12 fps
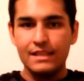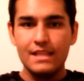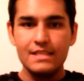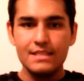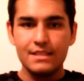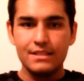
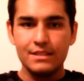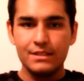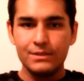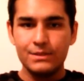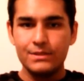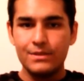This can
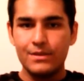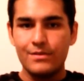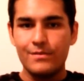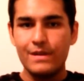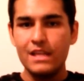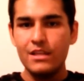include
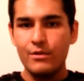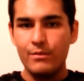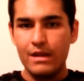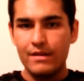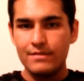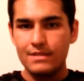radio
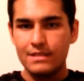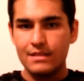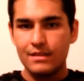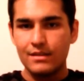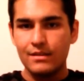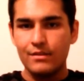waves,
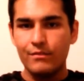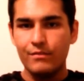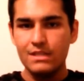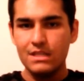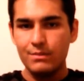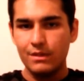
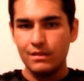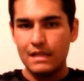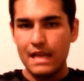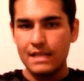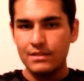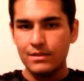visible
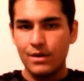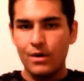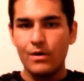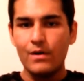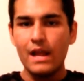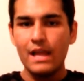light,
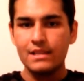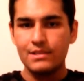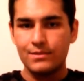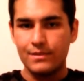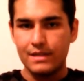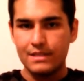or
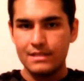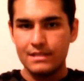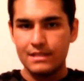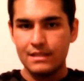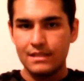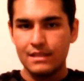
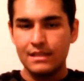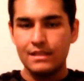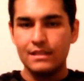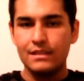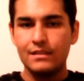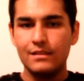X-rays,
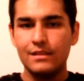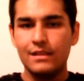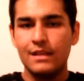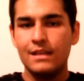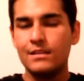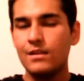
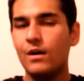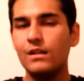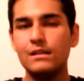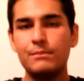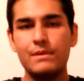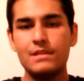and it
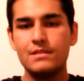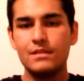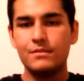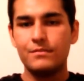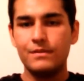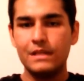all depends
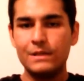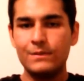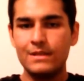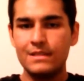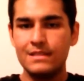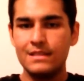on the
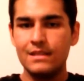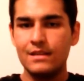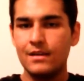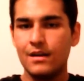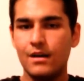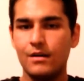frequency
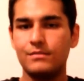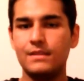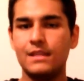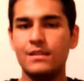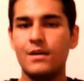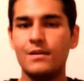of
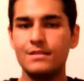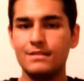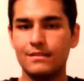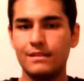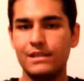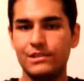that
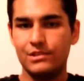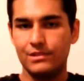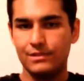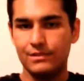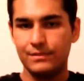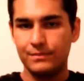oscillation.